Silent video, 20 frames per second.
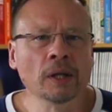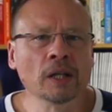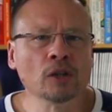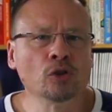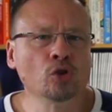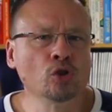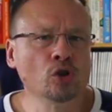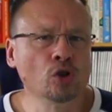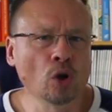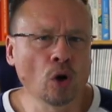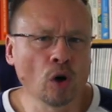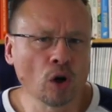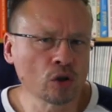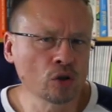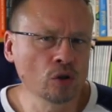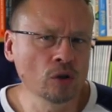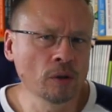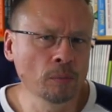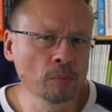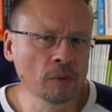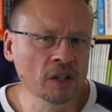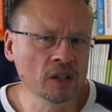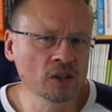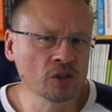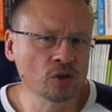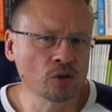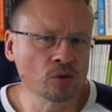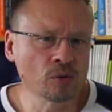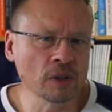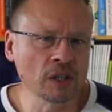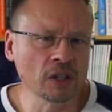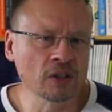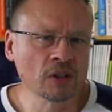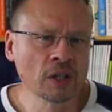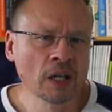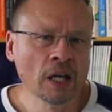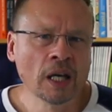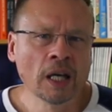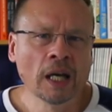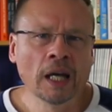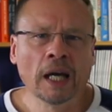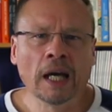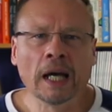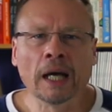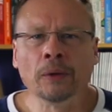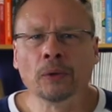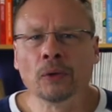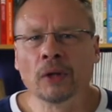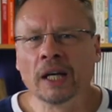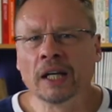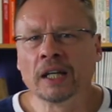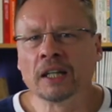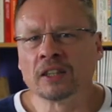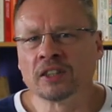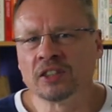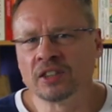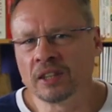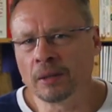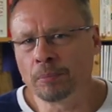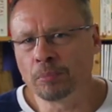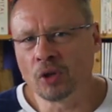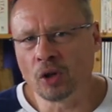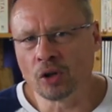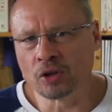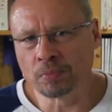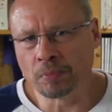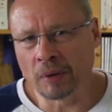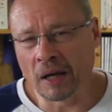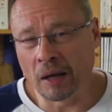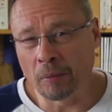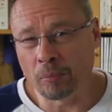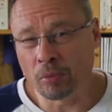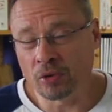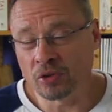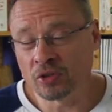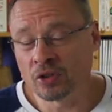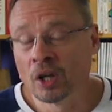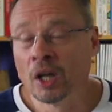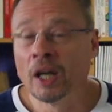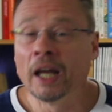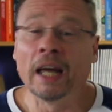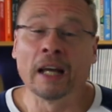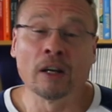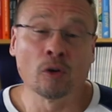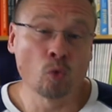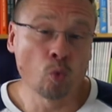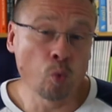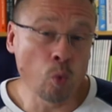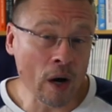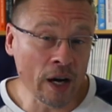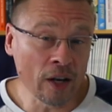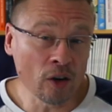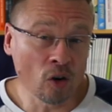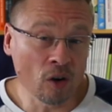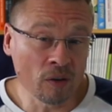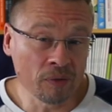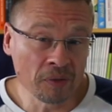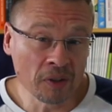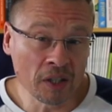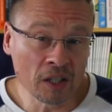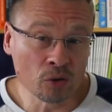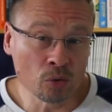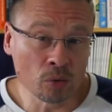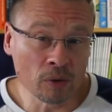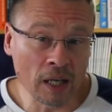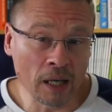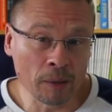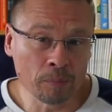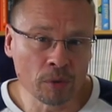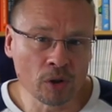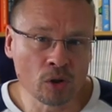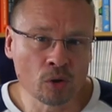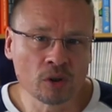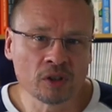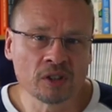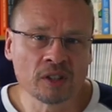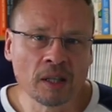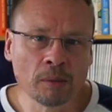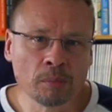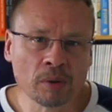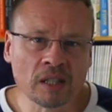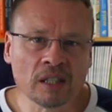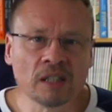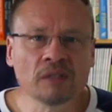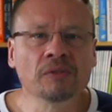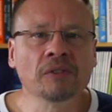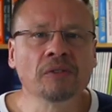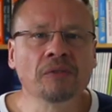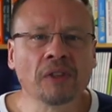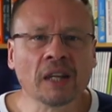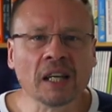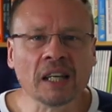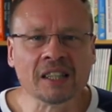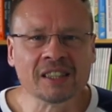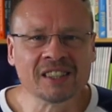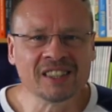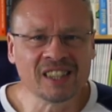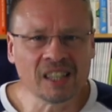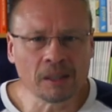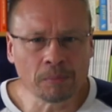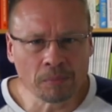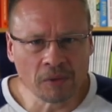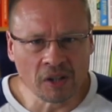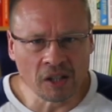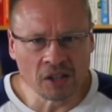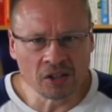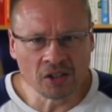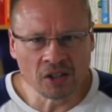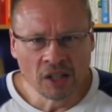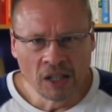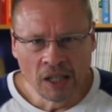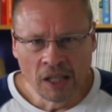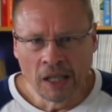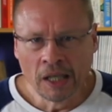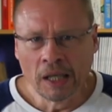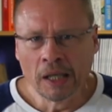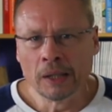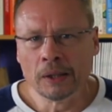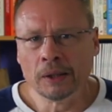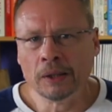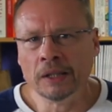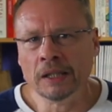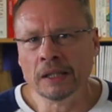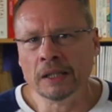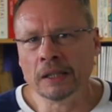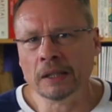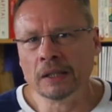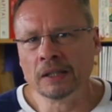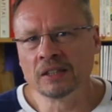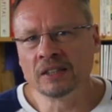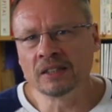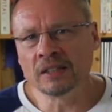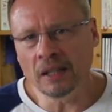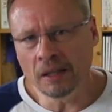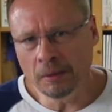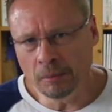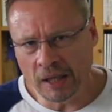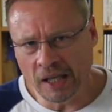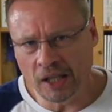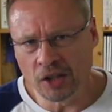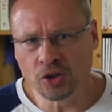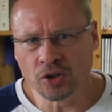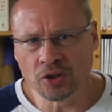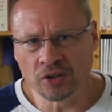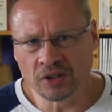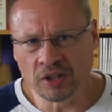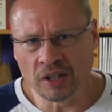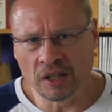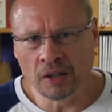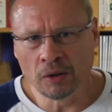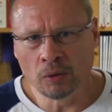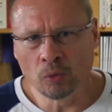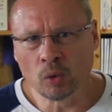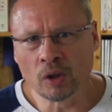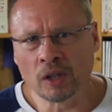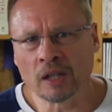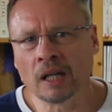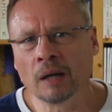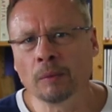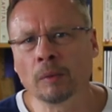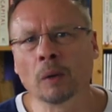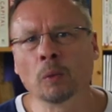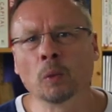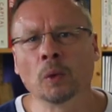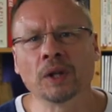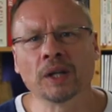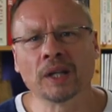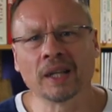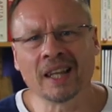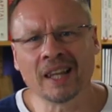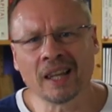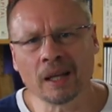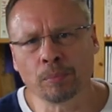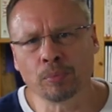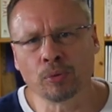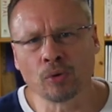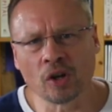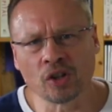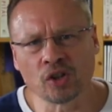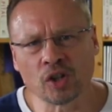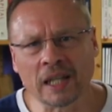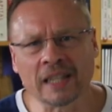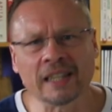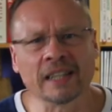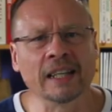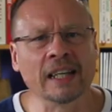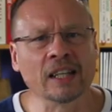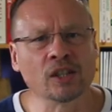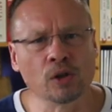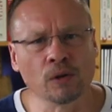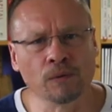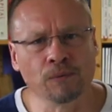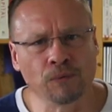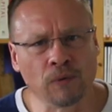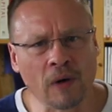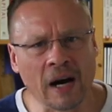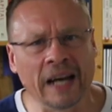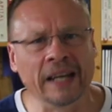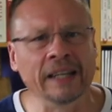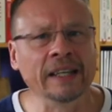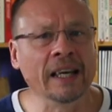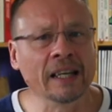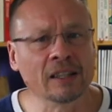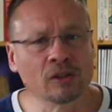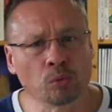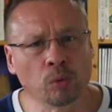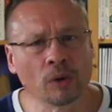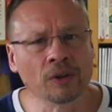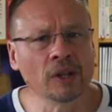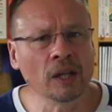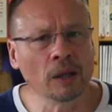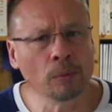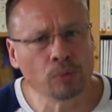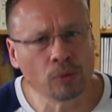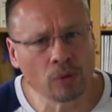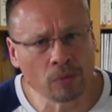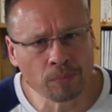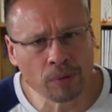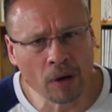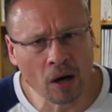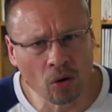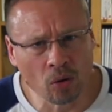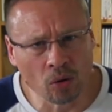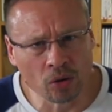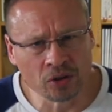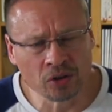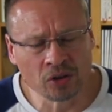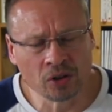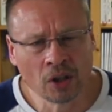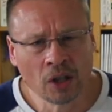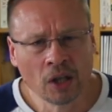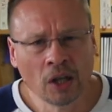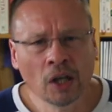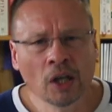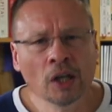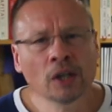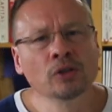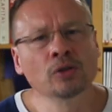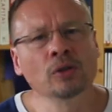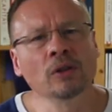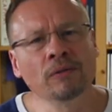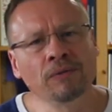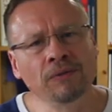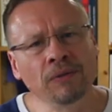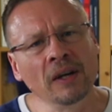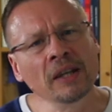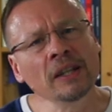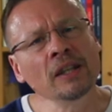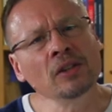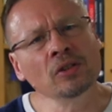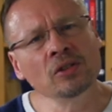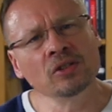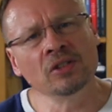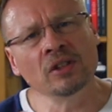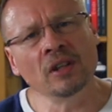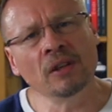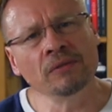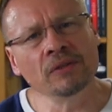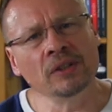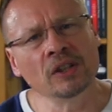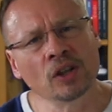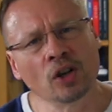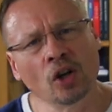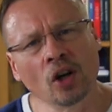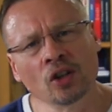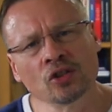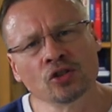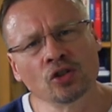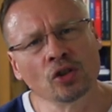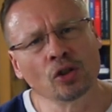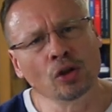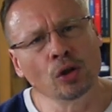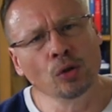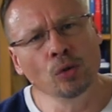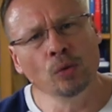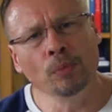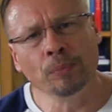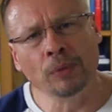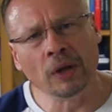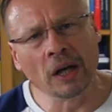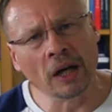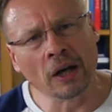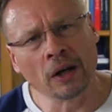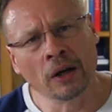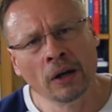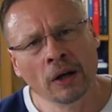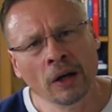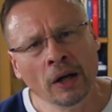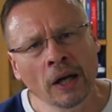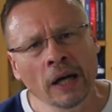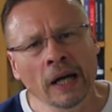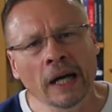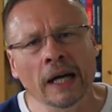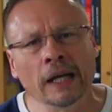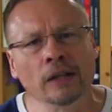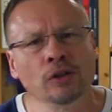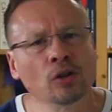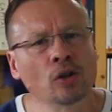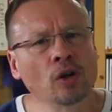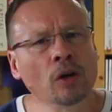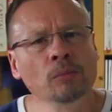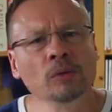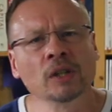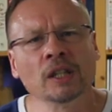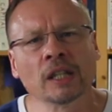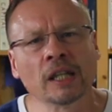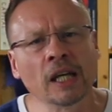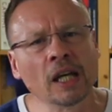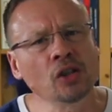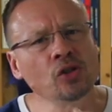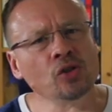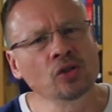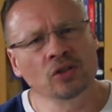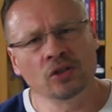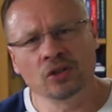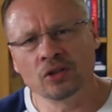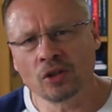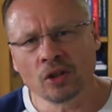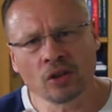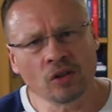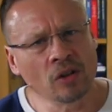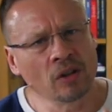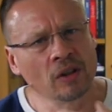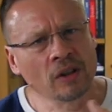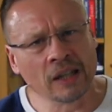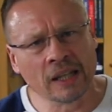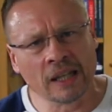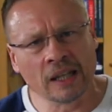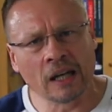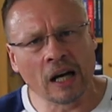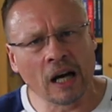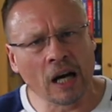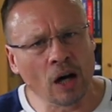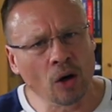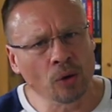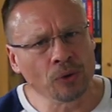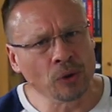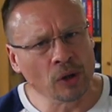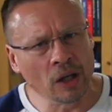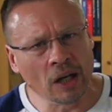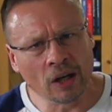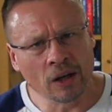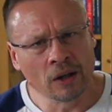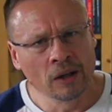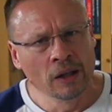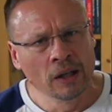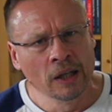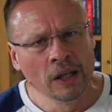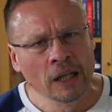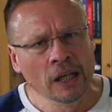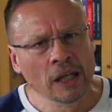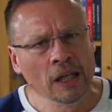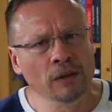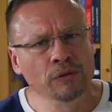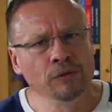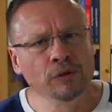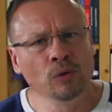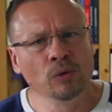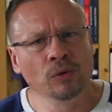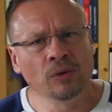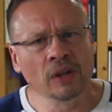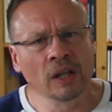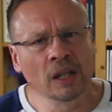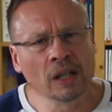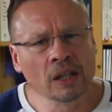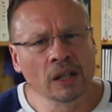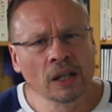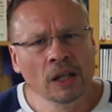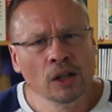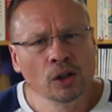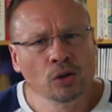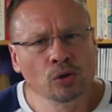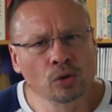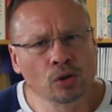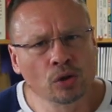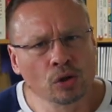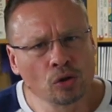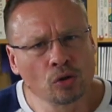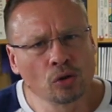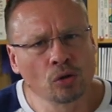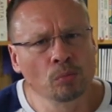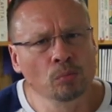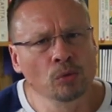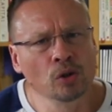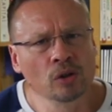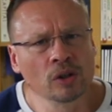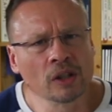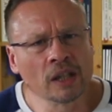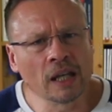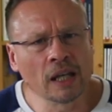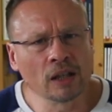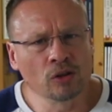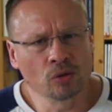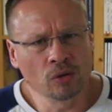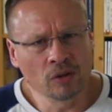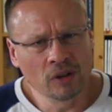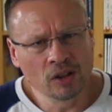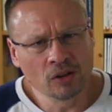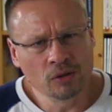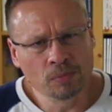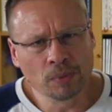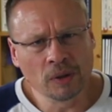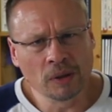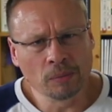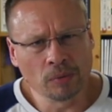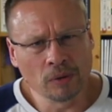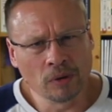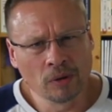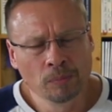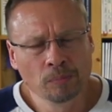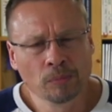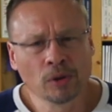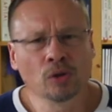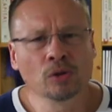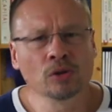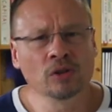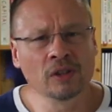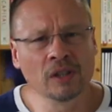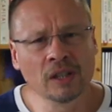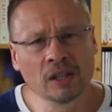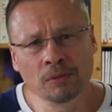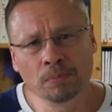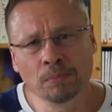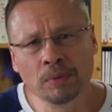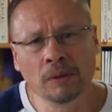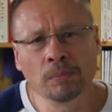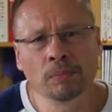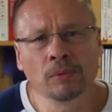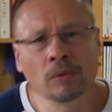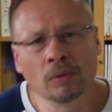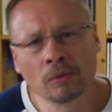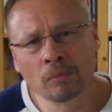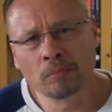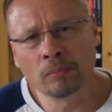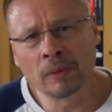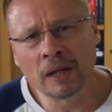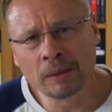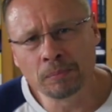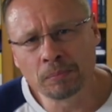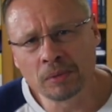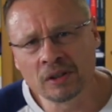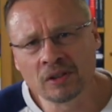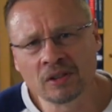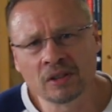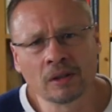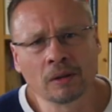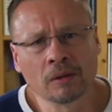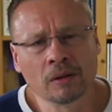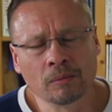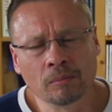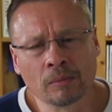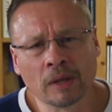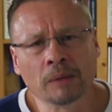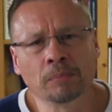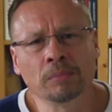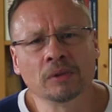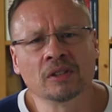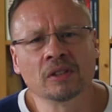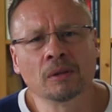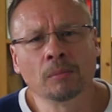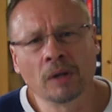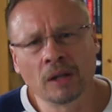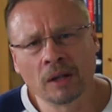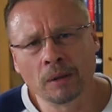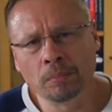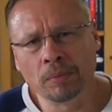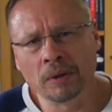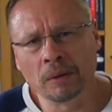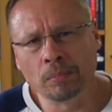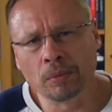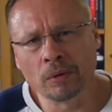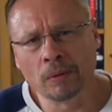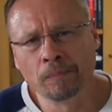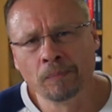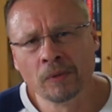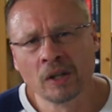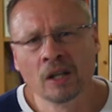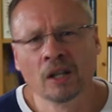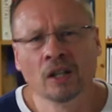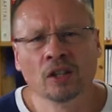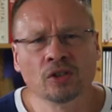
They talk to the ministries and they accept those papers. And quite often they do that because they believe if they accept this, the same agency will come up with another project and actually finance what they propose. So you're finding yourself in a constant loop there, and your communications is not going to get out there if you think you can communicate to these people, because these people might be some other people,